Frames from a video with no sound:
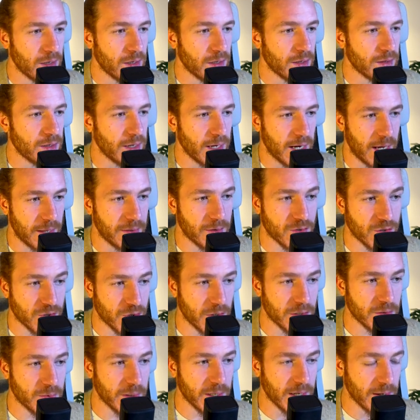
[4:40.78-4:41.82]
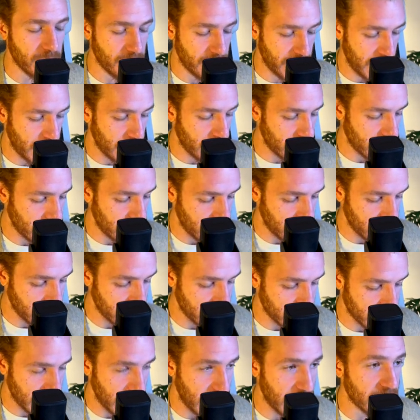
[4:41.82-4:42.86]
The other choice we can make in
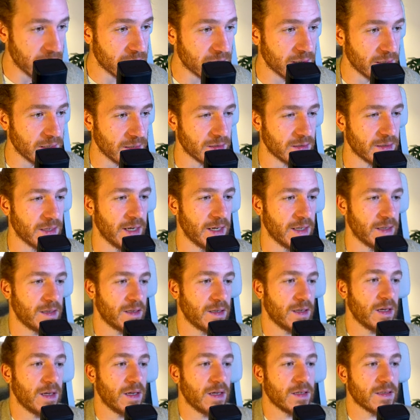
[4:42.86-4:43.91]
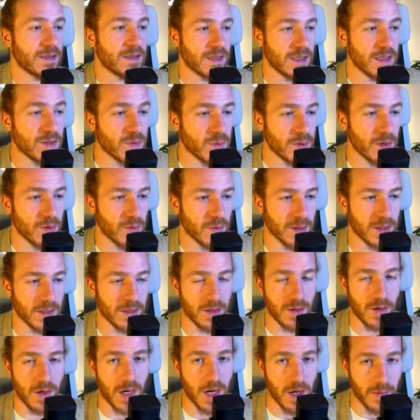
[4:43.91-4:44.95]
this case is that since we don't
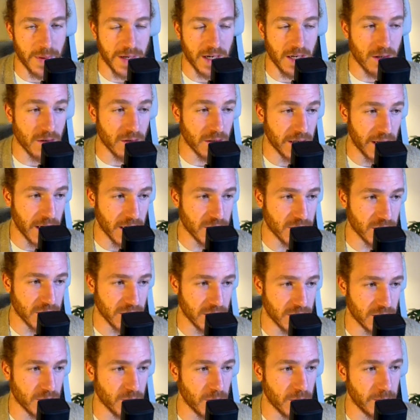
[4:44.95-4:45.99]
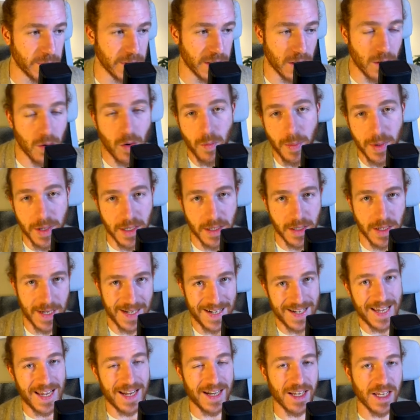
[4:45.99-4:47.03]
really know how many connections will be open
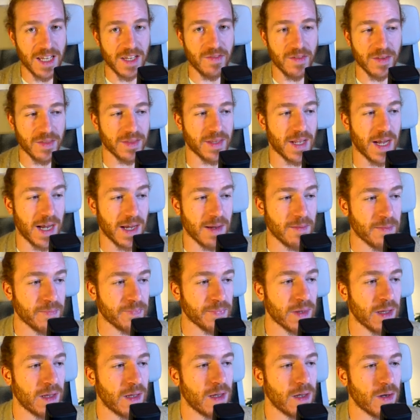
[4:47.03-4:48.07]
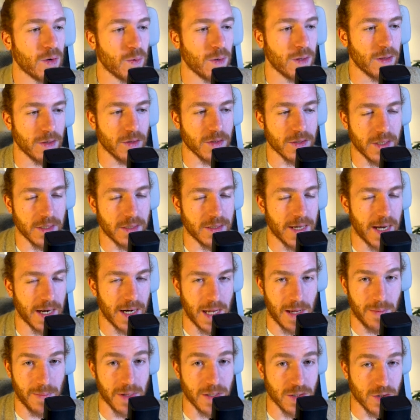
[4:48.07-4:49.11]
at any given time, we'll use a
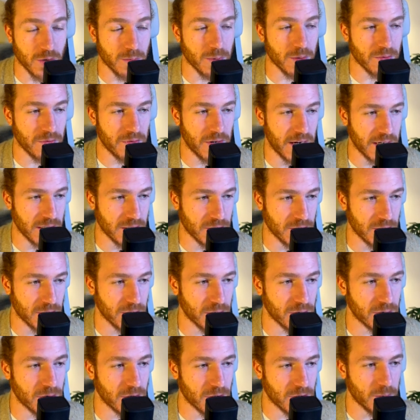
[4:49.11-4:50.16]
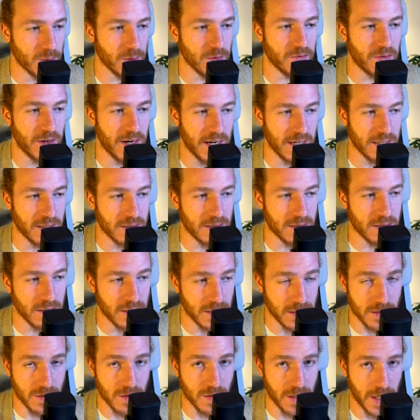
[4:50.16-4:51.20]
dynamic supervisor to supervise
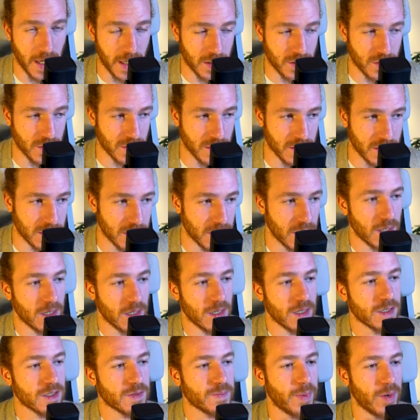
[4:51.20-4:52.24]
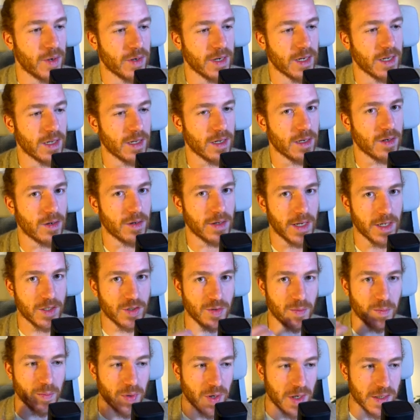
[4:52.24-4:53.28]
these connections, spawning a
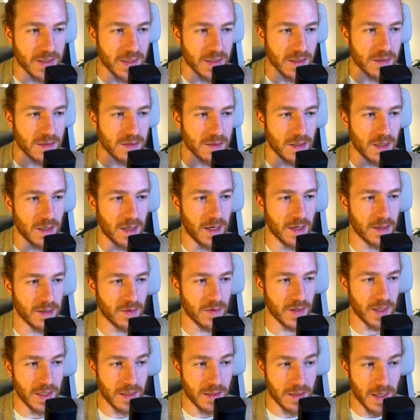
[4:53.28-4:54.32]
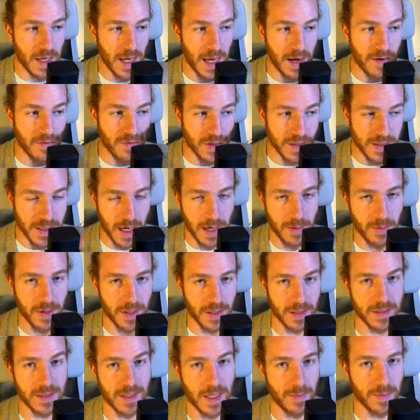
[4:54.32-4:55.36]
connection process under it every time we
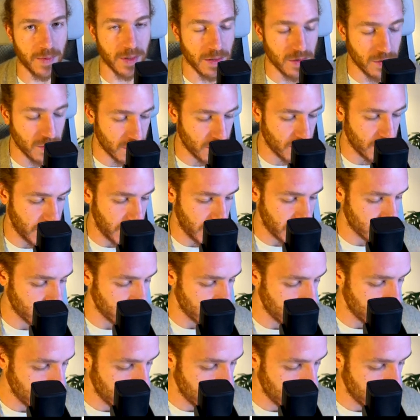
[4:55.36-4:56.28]
accept a new connection.